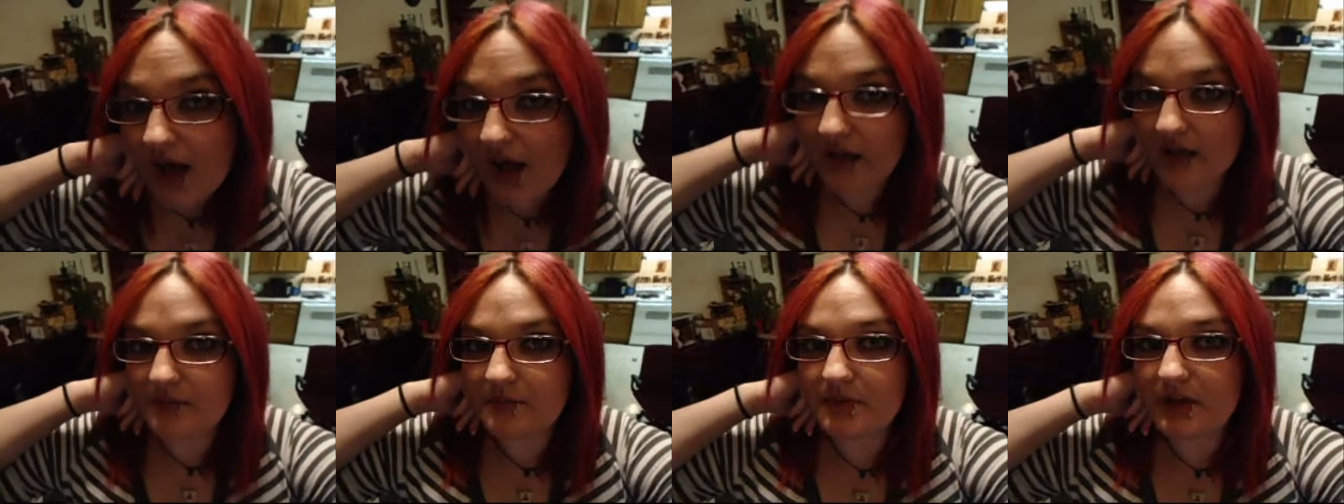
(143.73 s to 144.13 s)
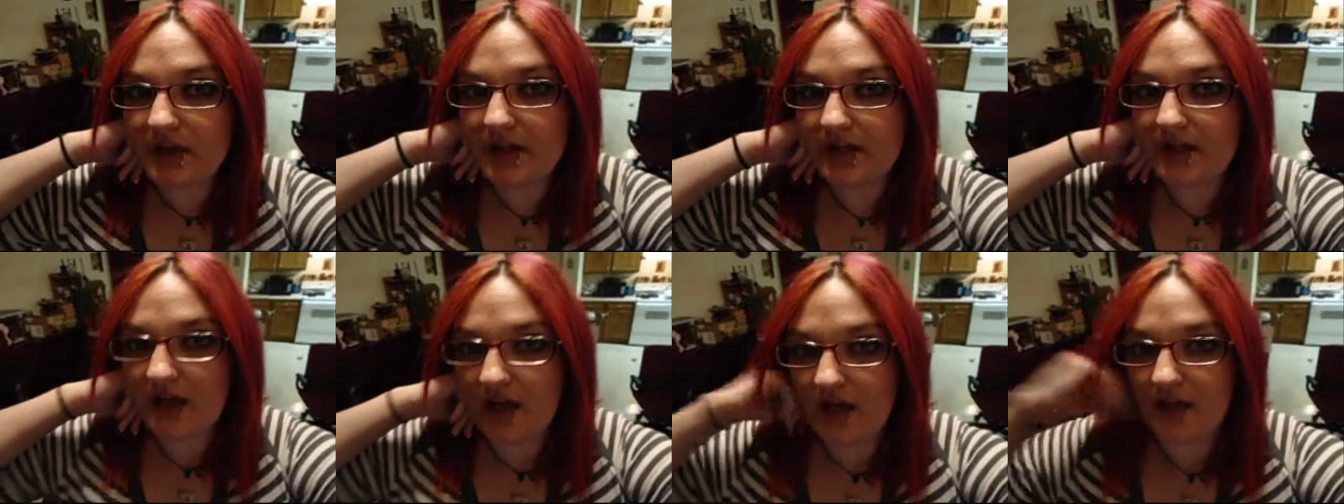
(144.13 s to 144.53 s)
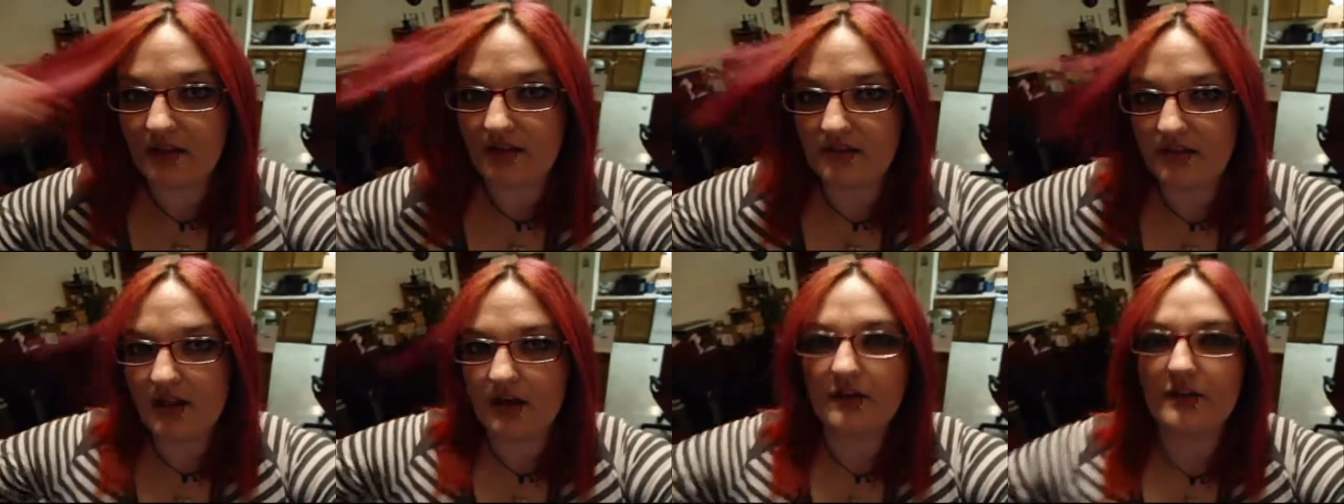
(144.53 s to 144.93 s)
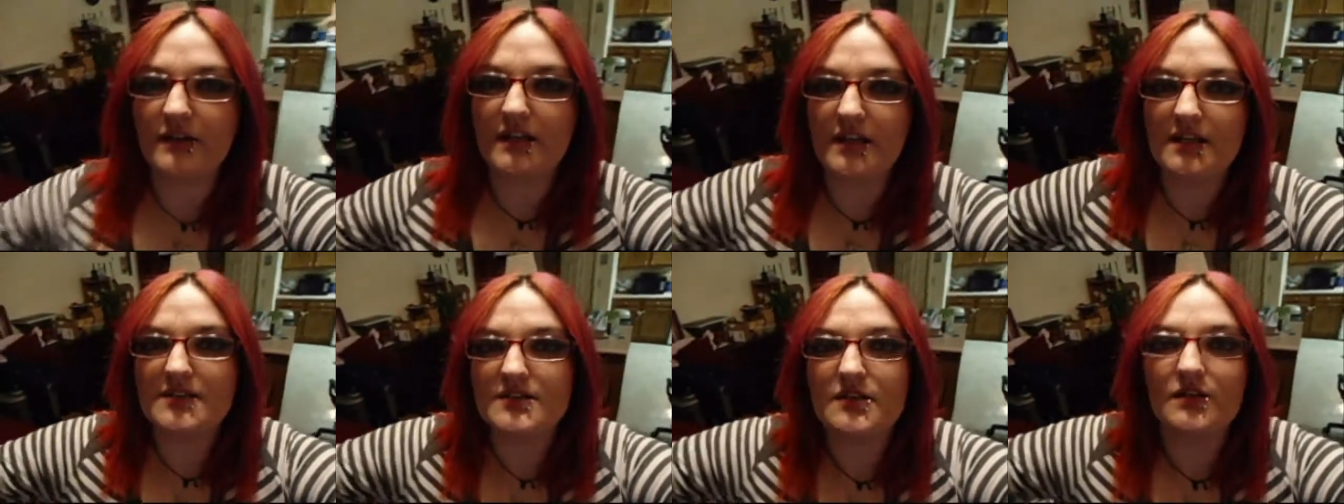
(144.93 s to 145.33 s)
I can play the
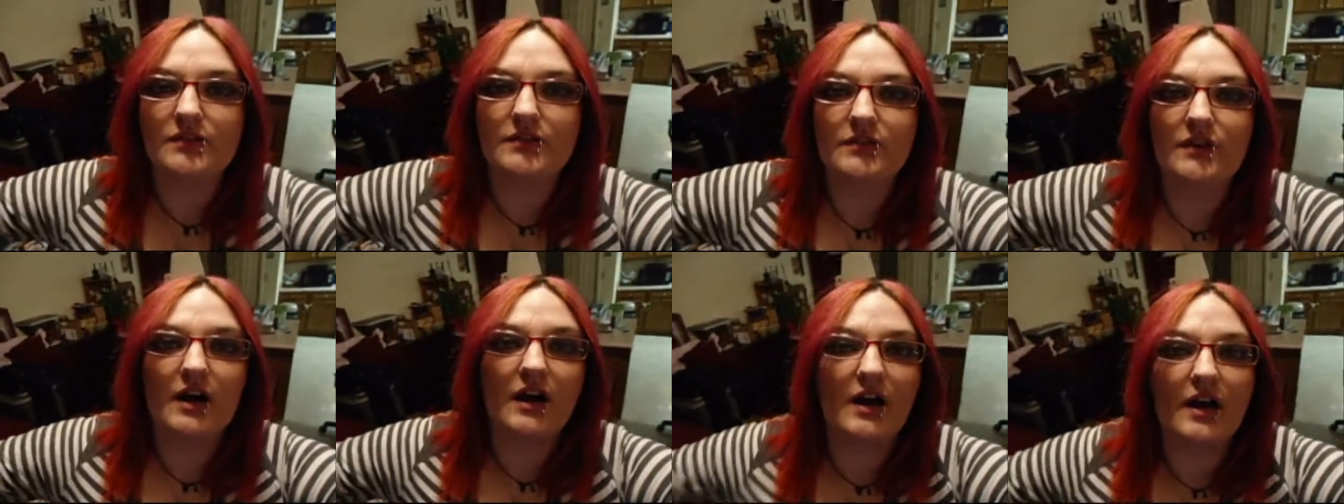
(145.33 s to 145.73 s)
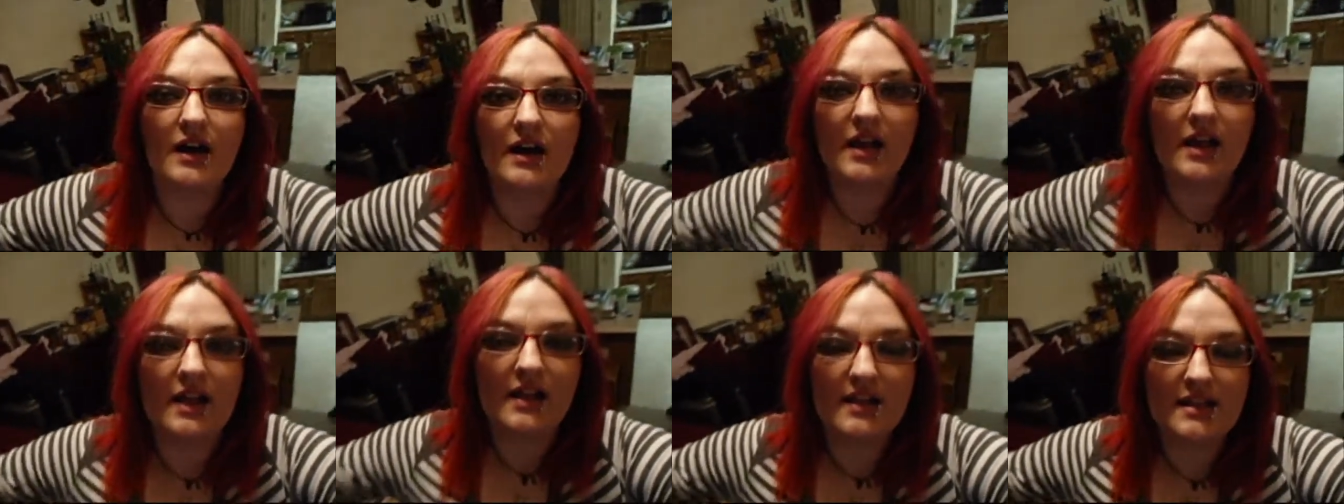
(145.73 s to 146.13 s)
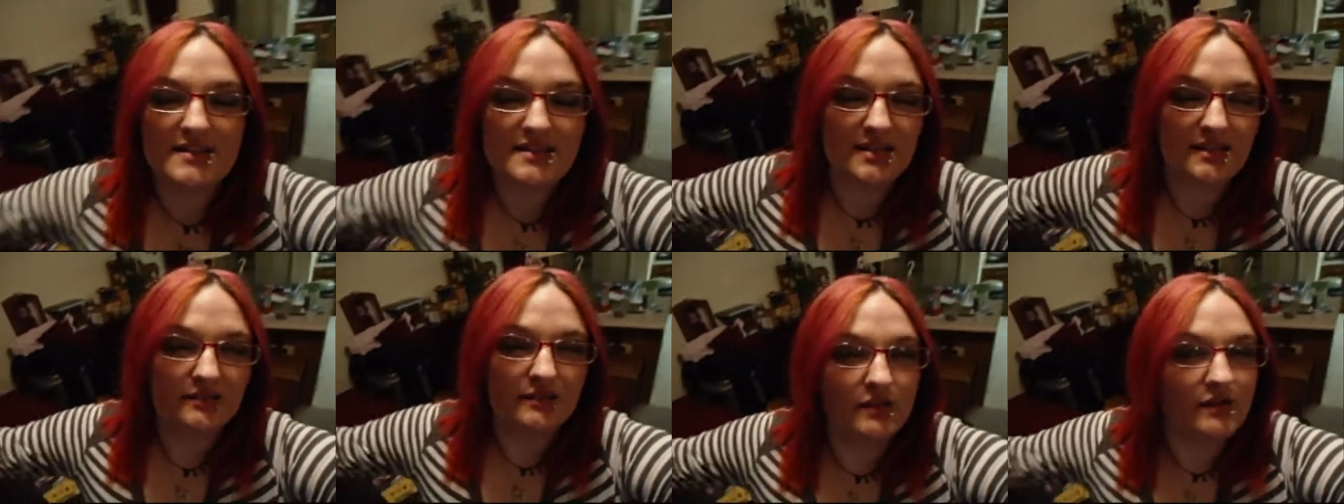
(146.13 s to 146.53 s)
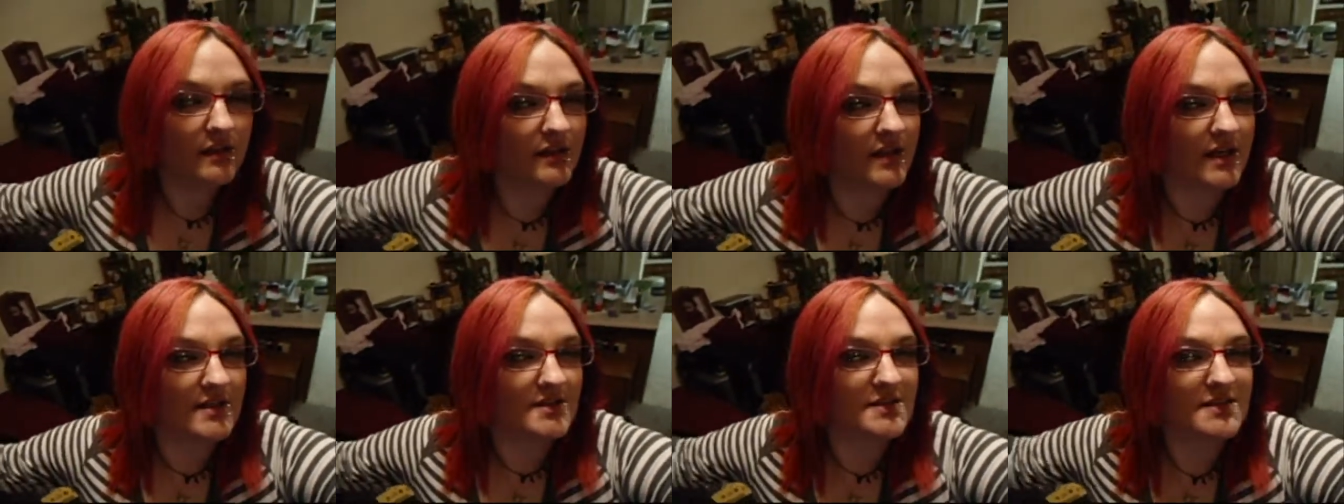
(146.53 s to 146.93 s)
ocarina so far. Let's see if you
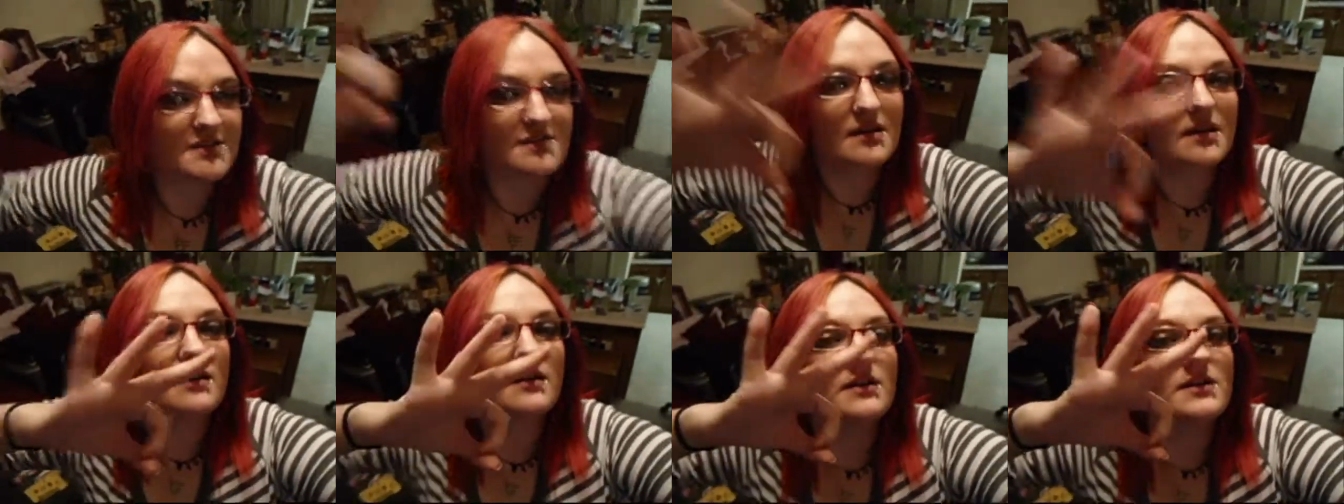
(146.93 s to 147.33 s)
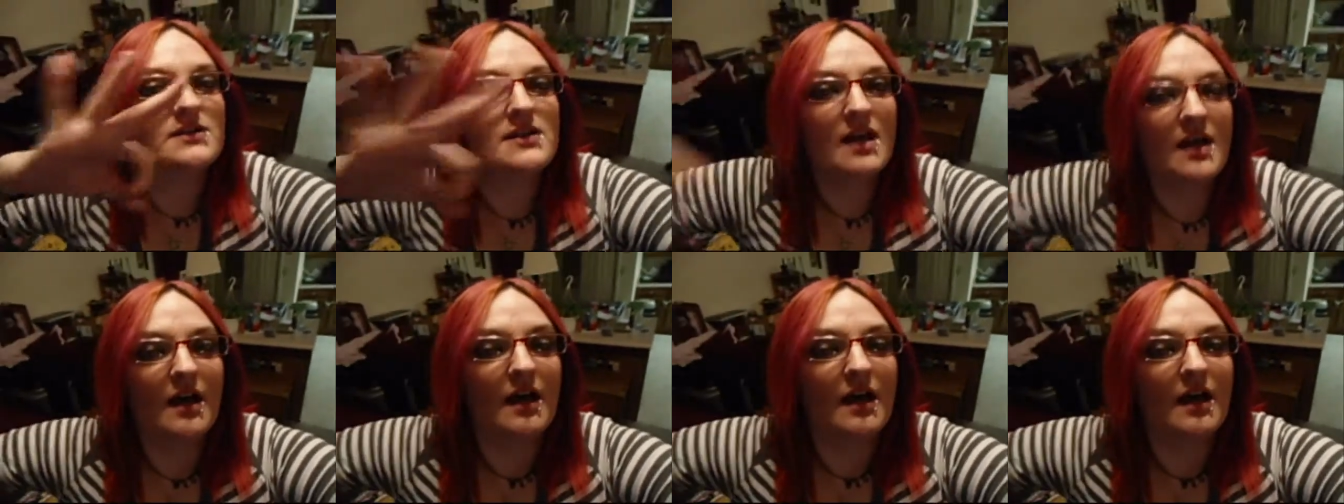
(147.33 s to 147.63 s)
can guess the songs.